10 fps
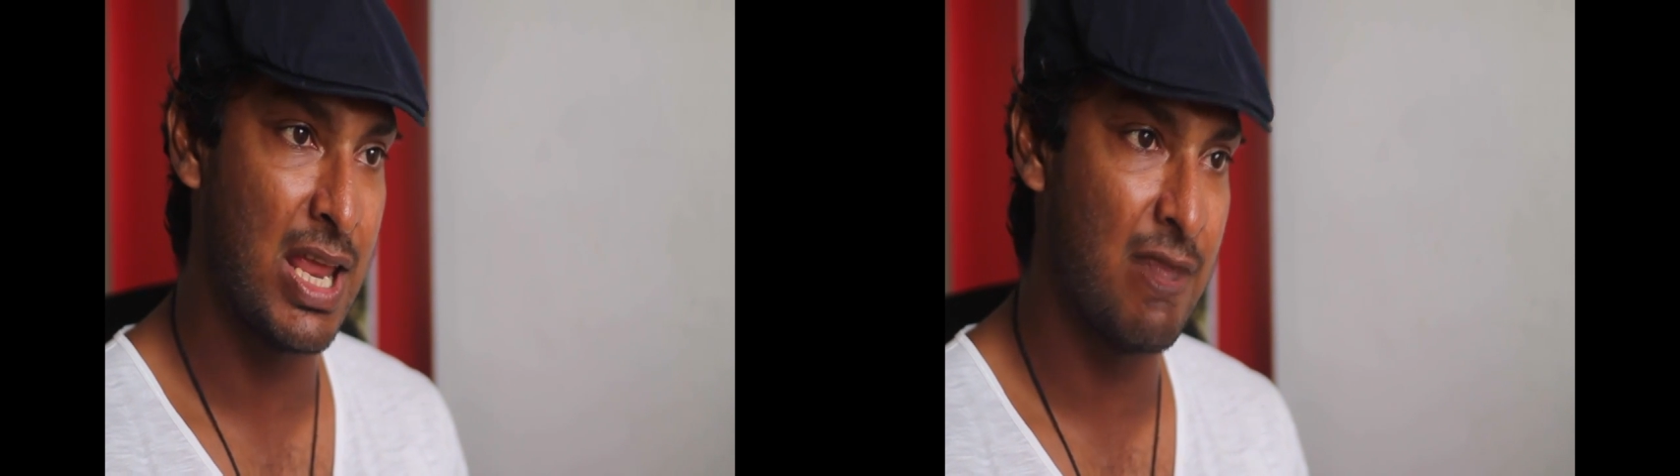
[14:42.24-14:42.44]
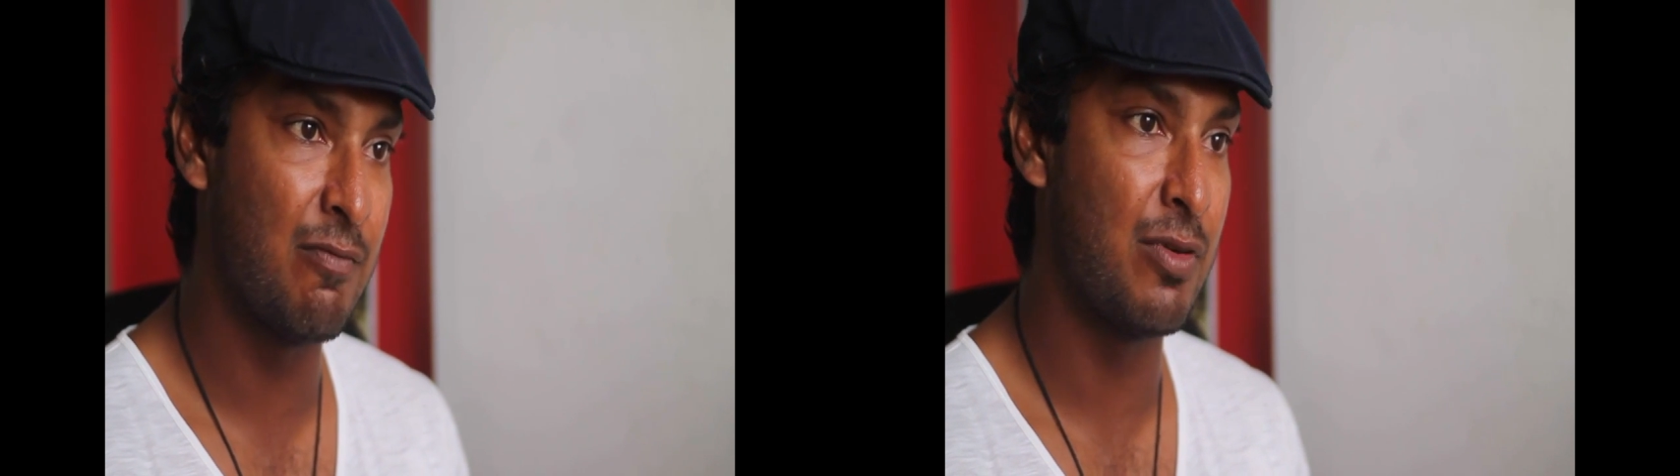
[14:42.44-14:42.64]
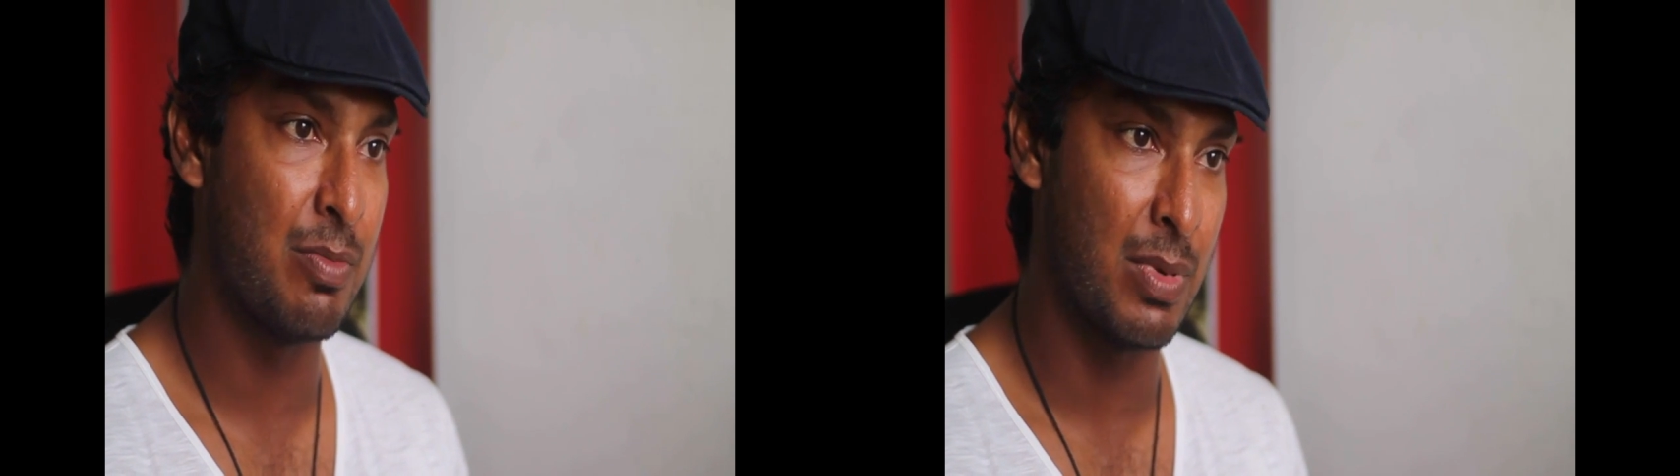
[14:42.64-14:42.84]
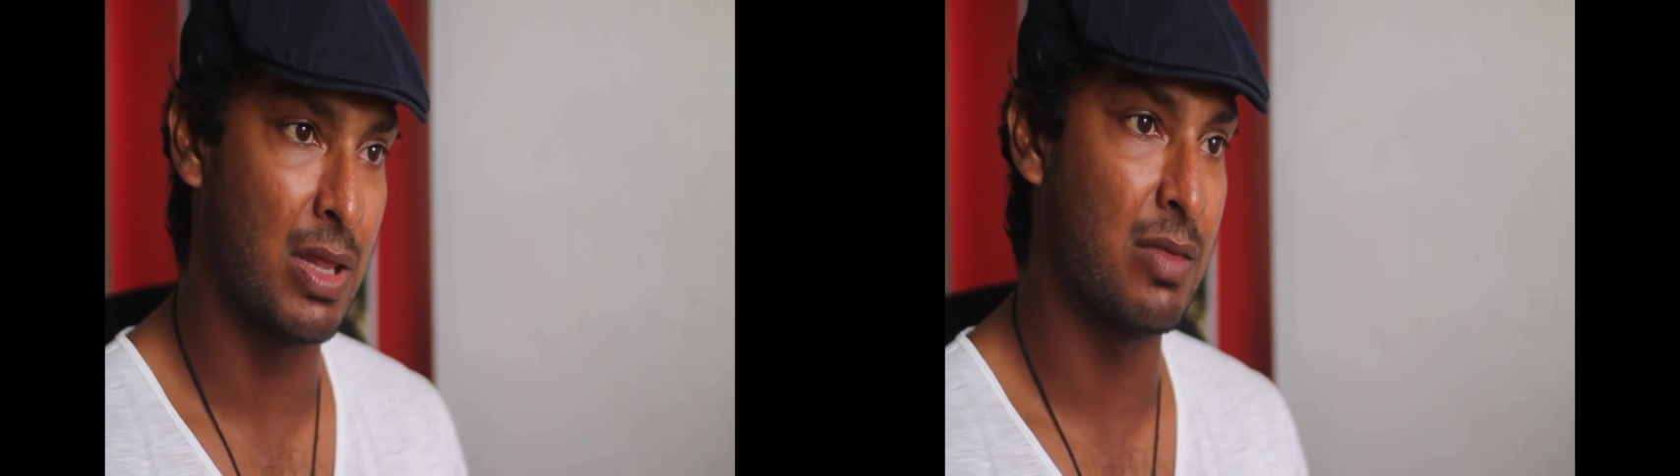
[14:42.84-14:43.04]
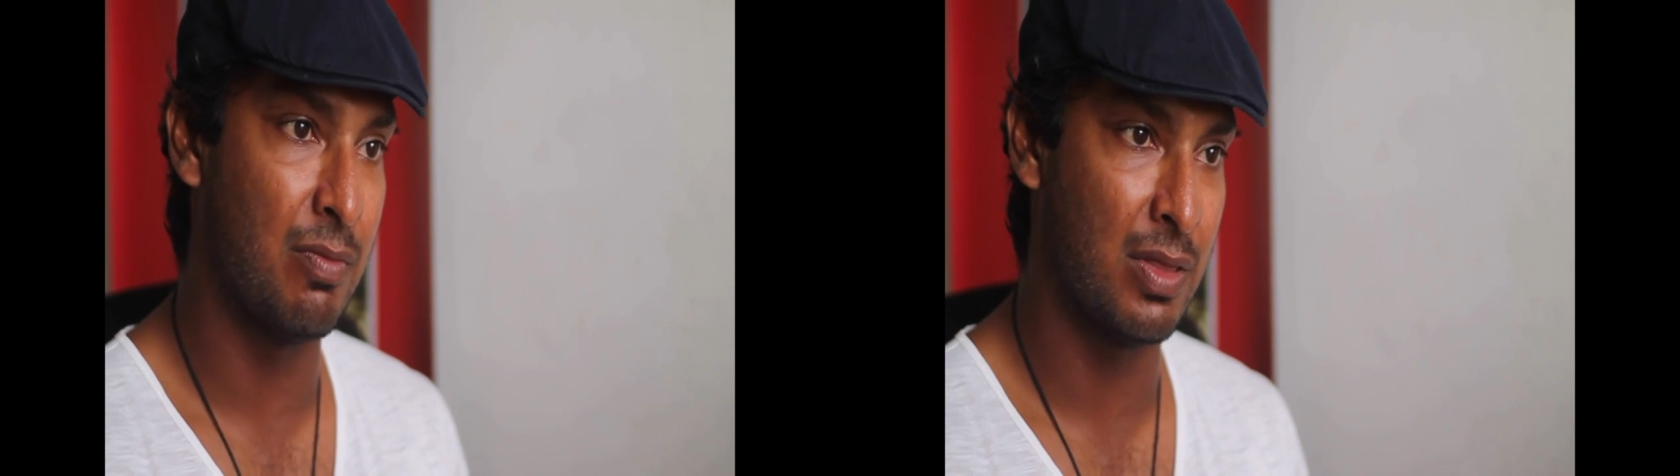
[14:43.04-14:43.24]
every
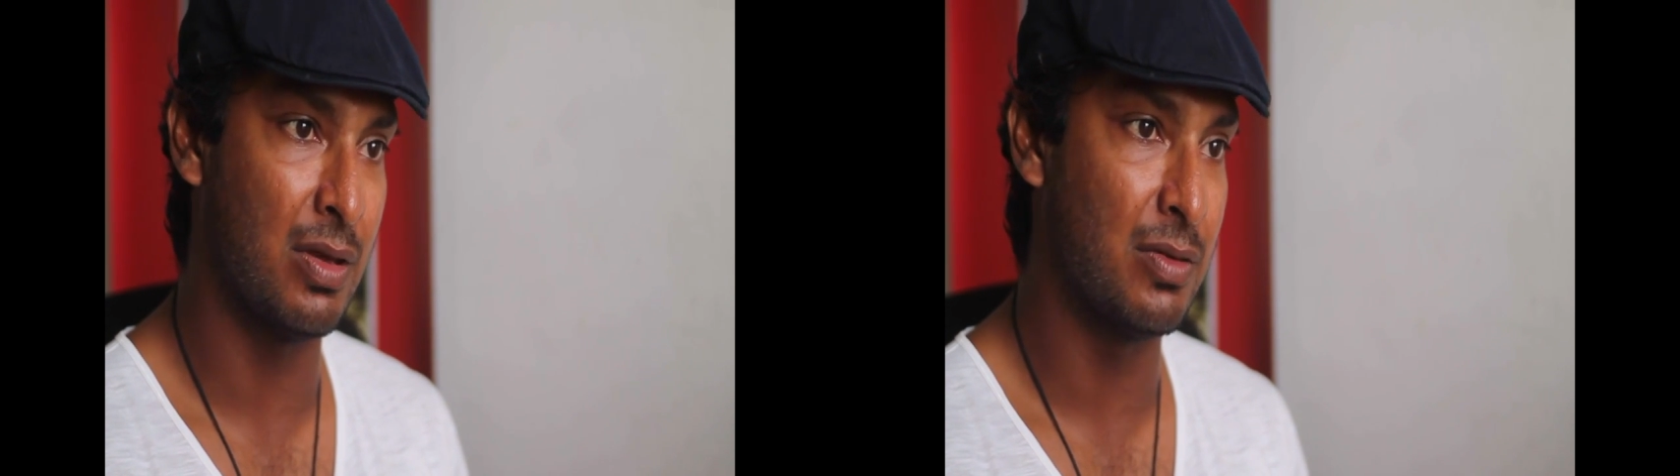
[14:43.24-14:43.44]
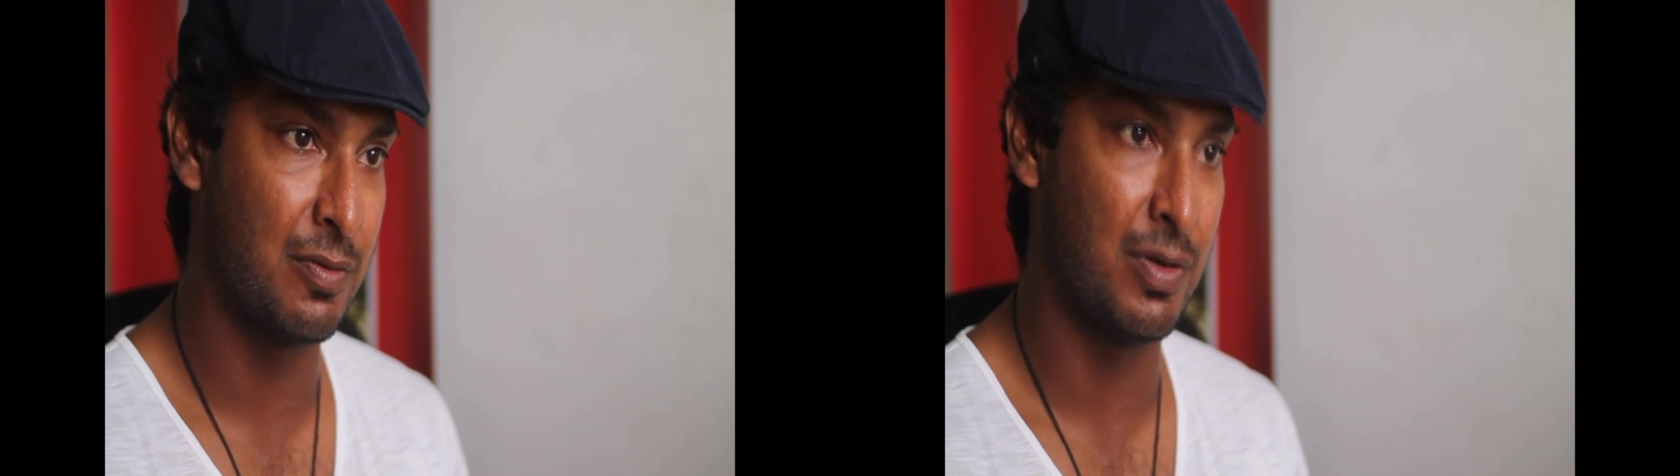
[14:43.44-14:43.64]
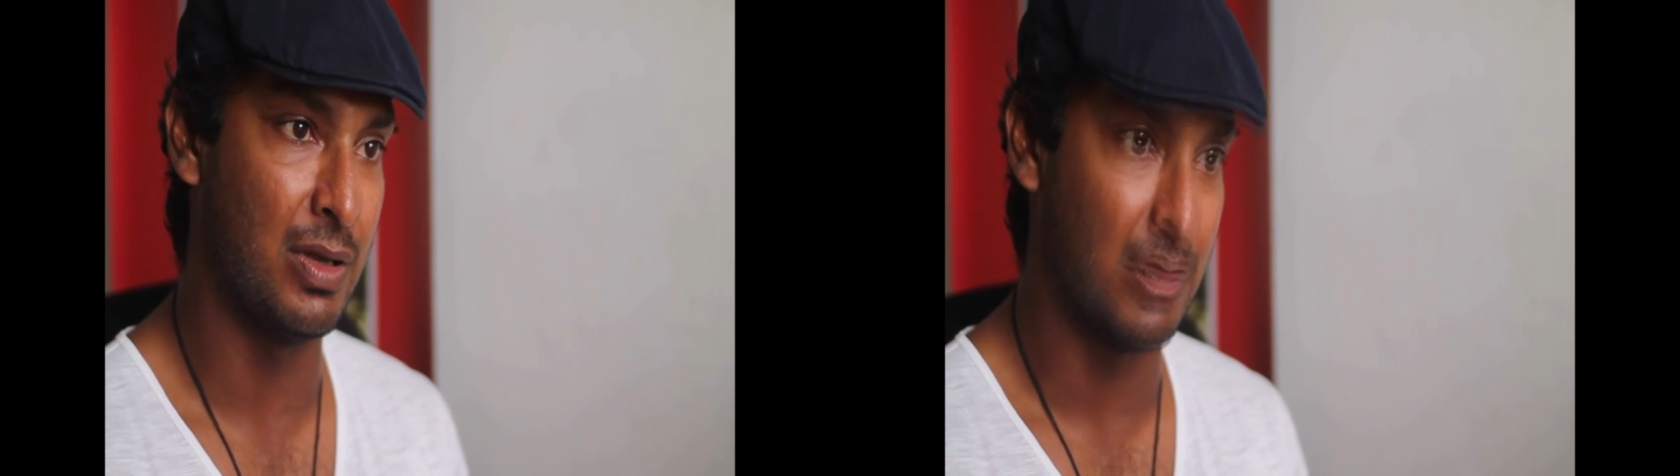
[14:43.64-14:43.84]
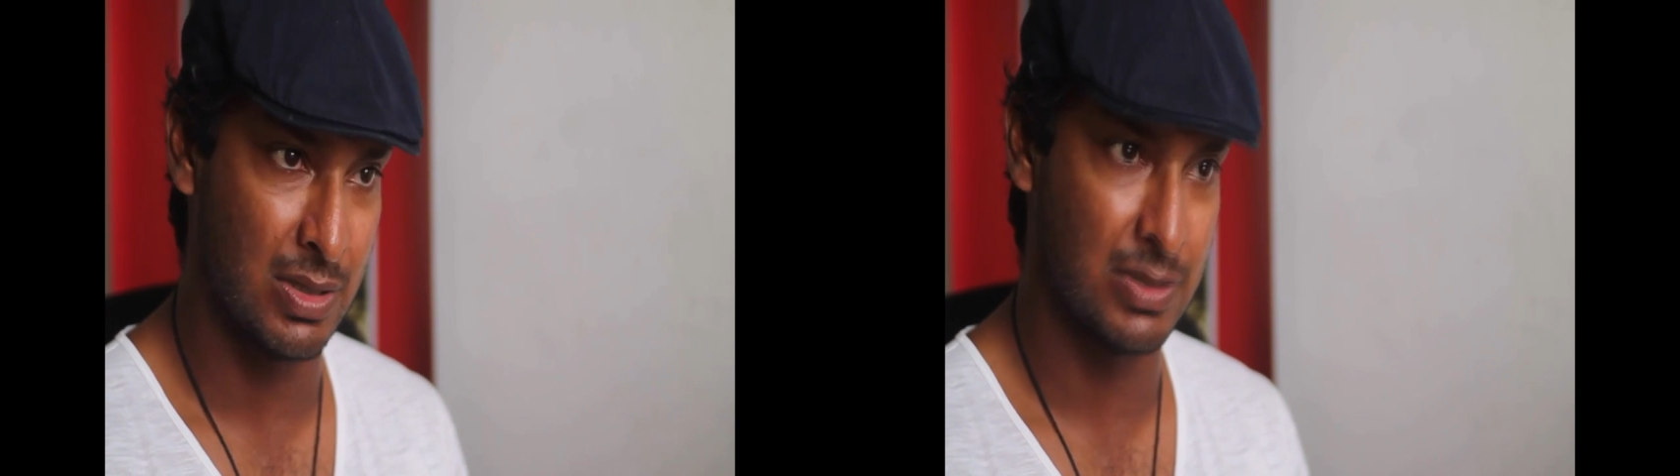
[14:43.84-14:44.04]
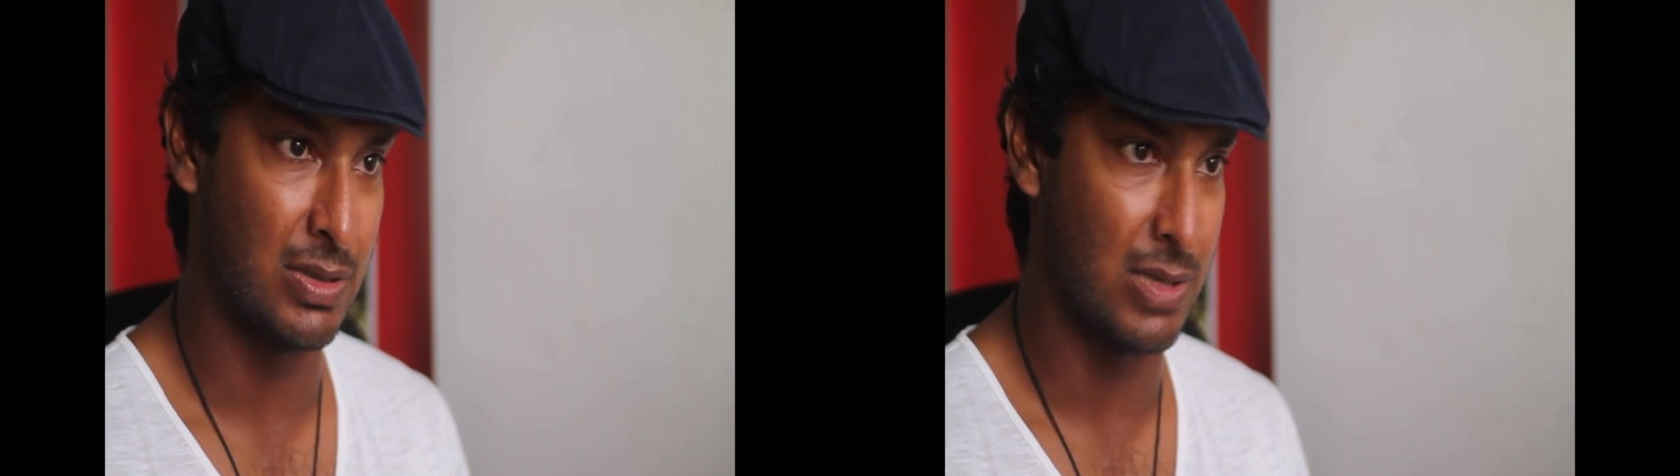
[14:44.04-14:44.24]
month without fail
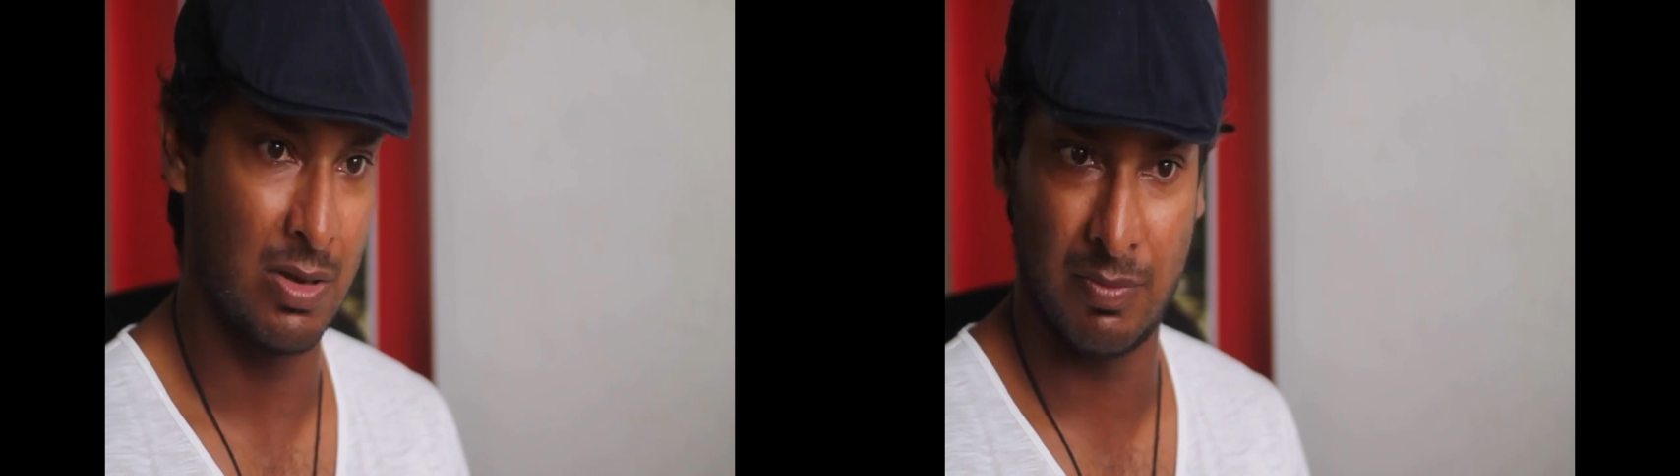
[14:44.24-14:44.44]
until now,